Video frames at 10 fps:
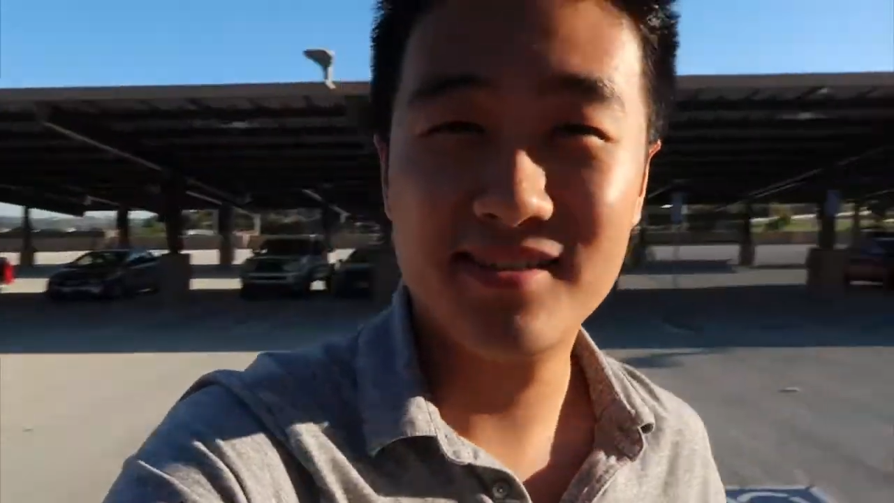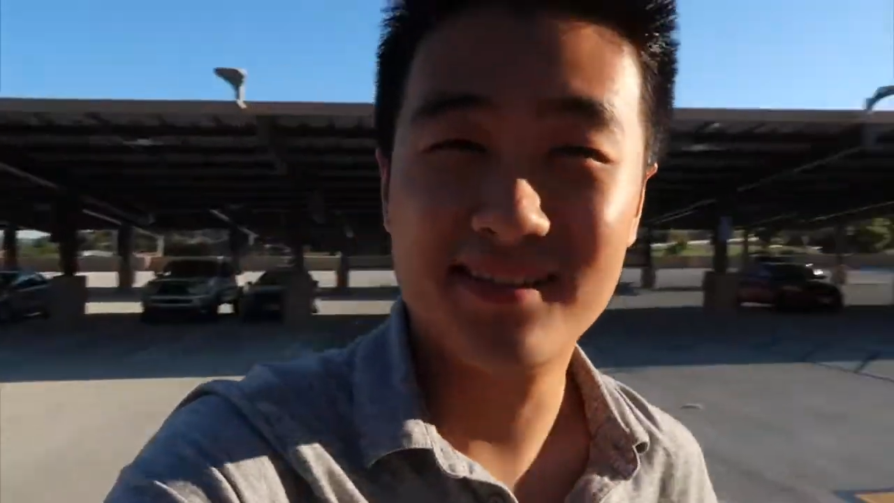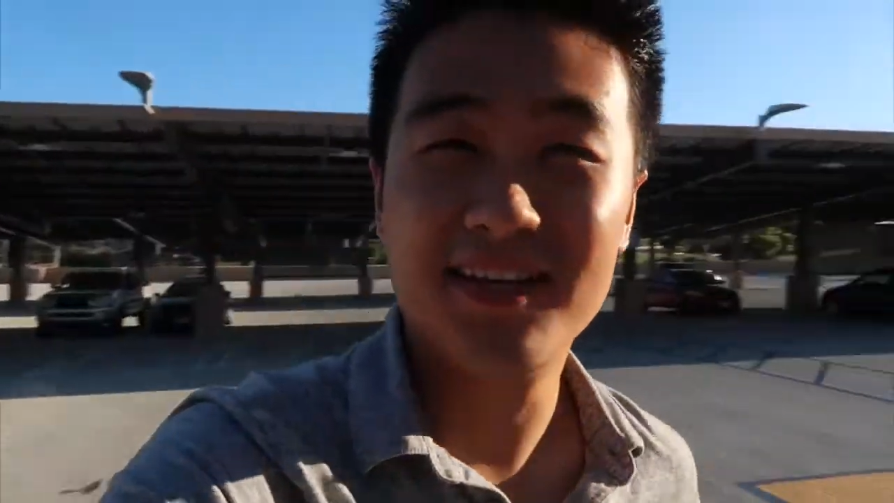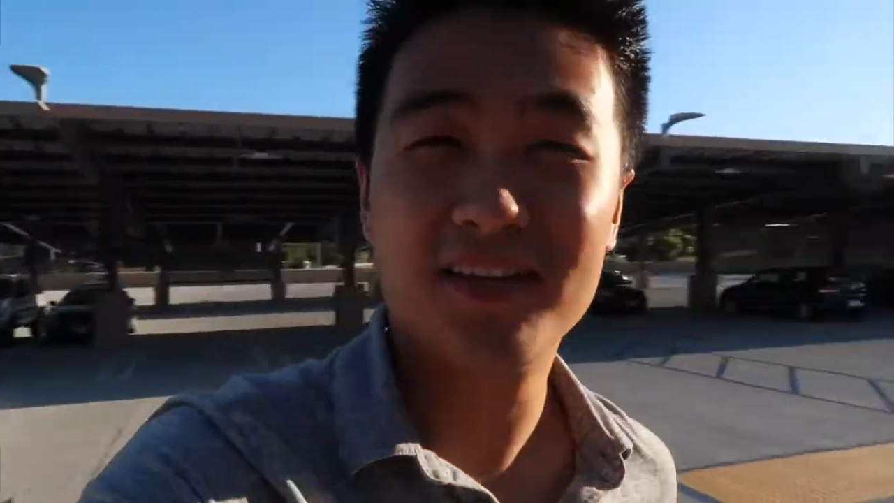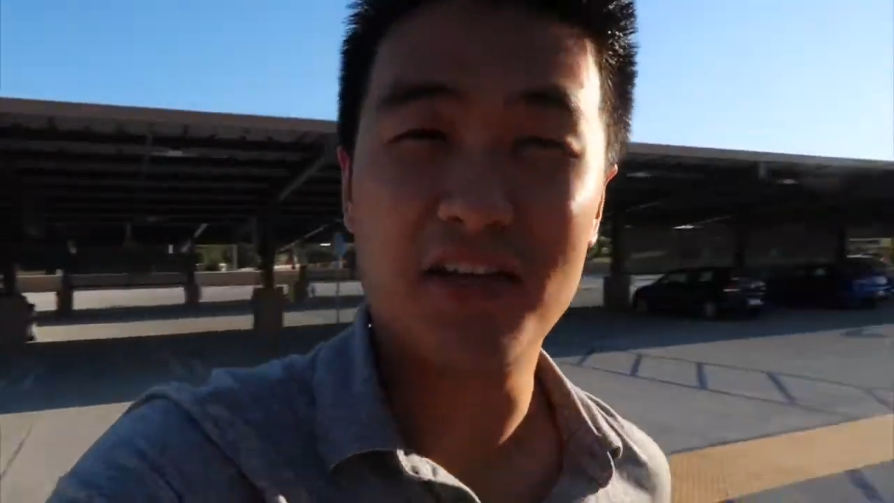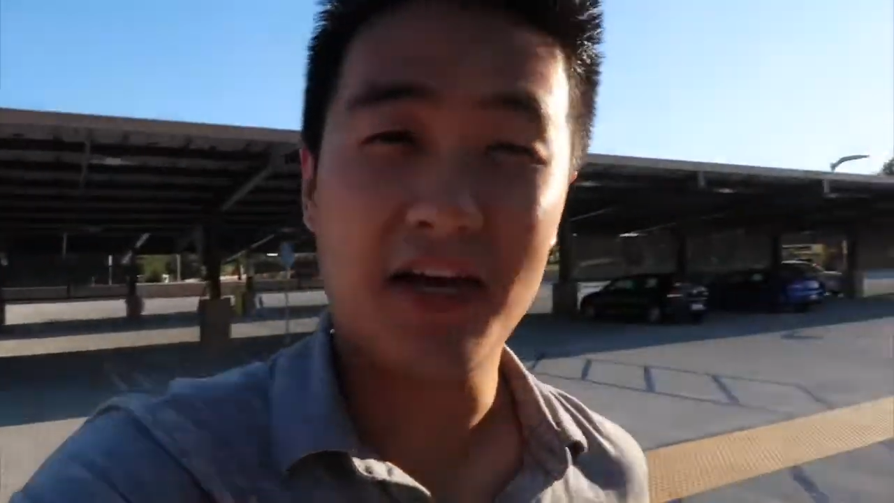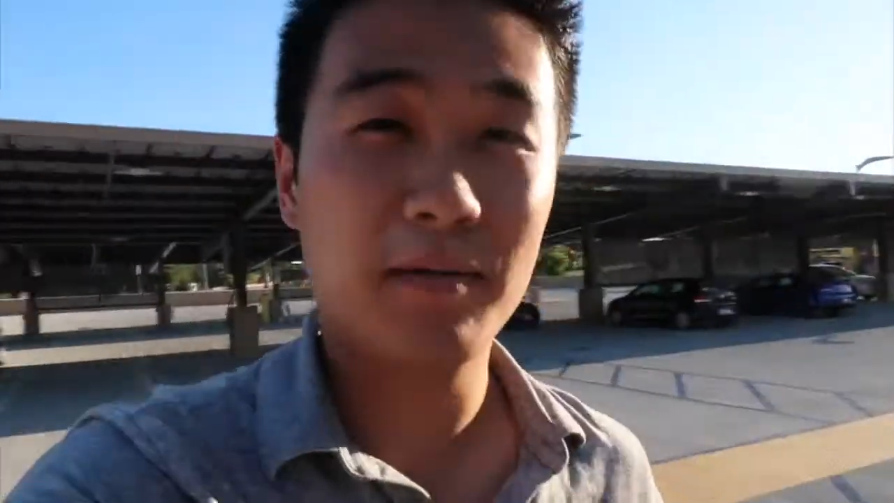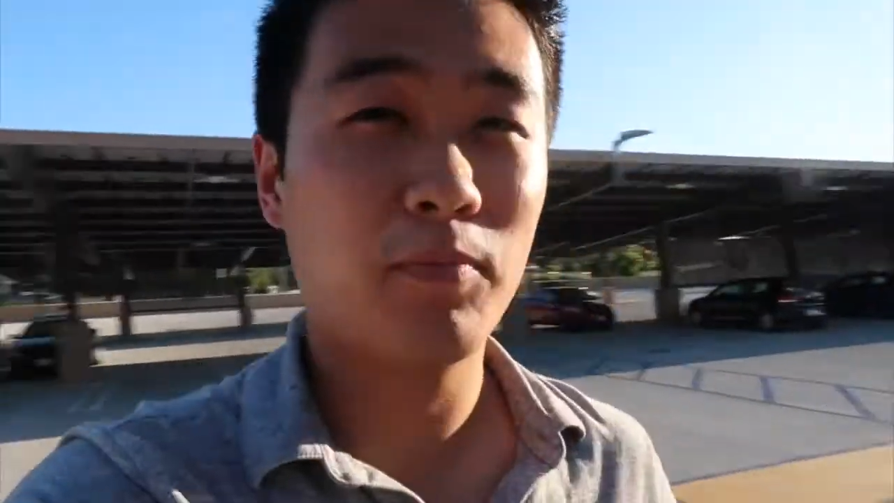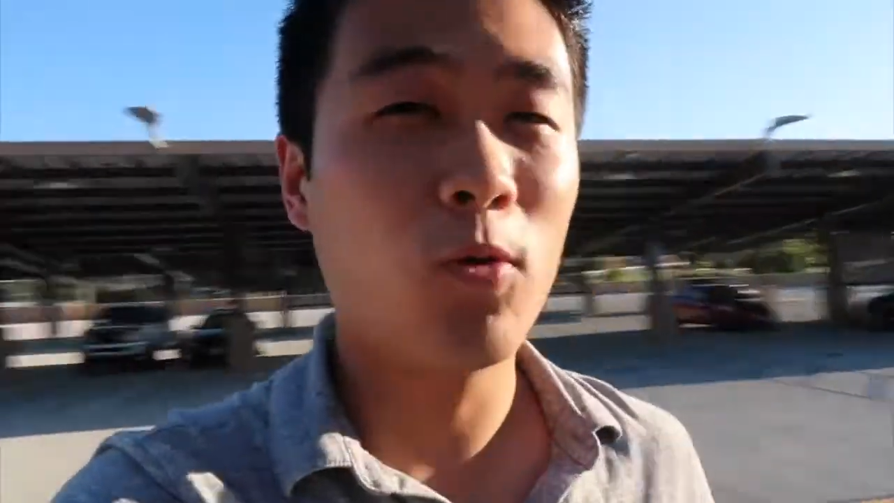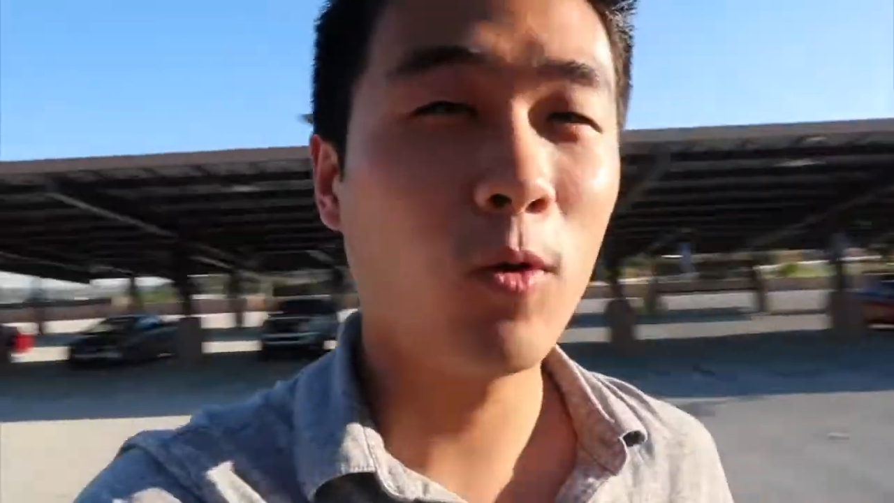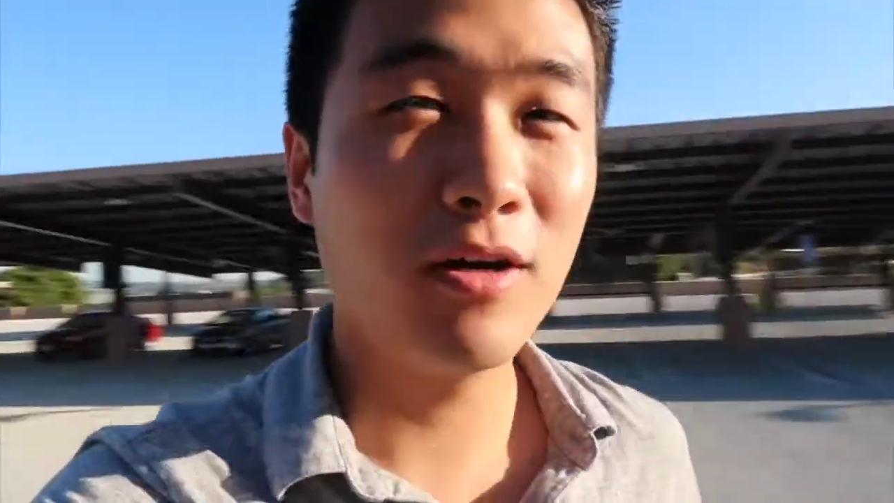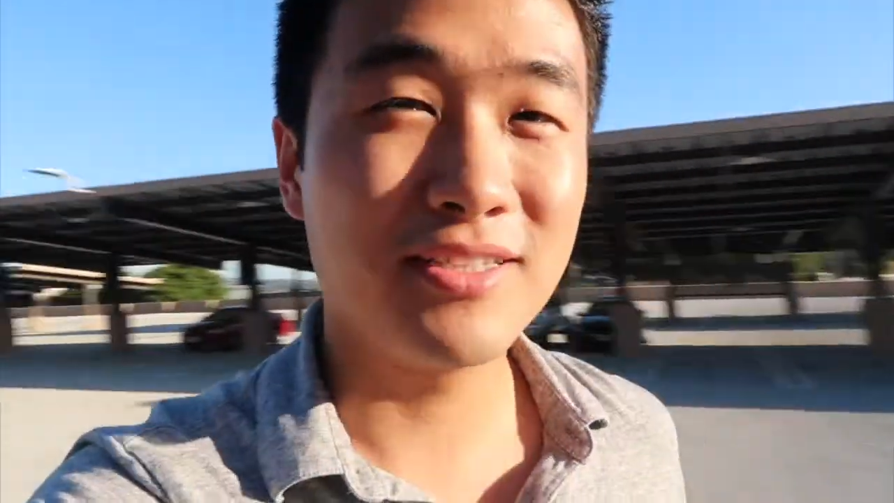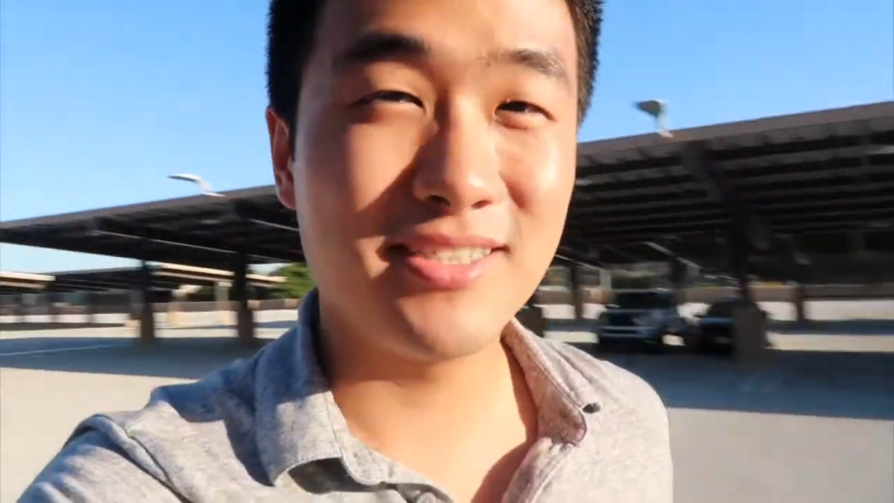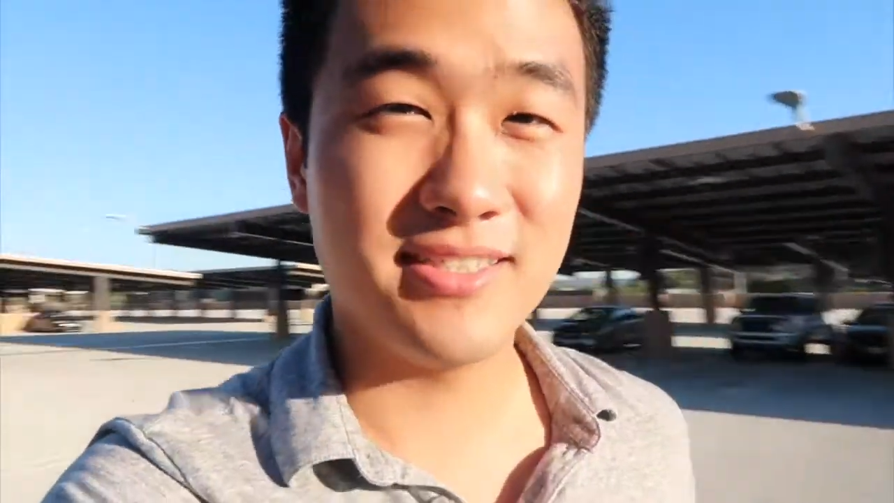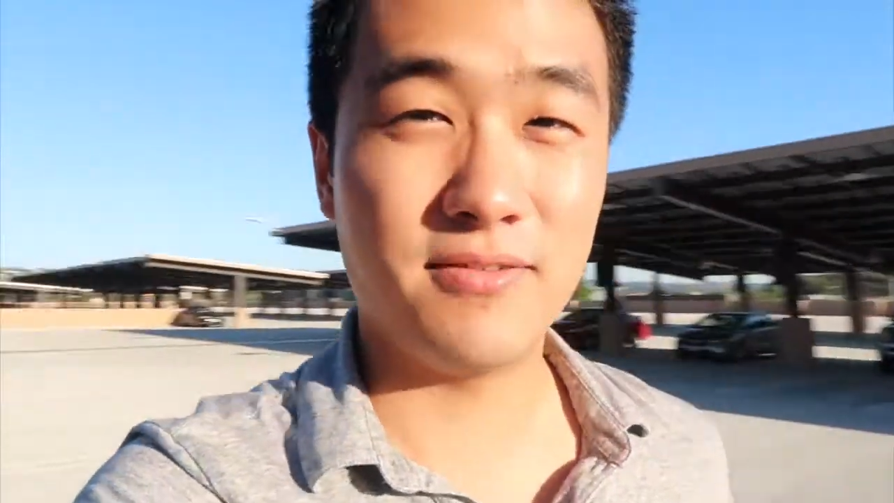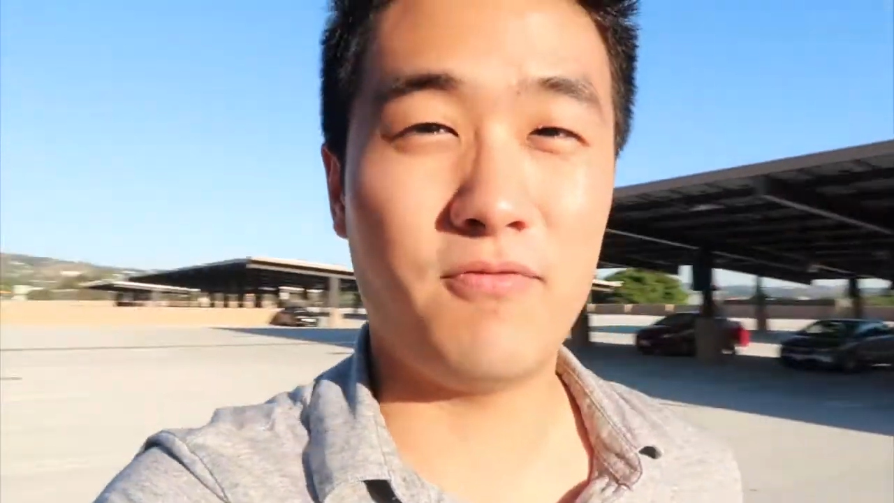is near the airport,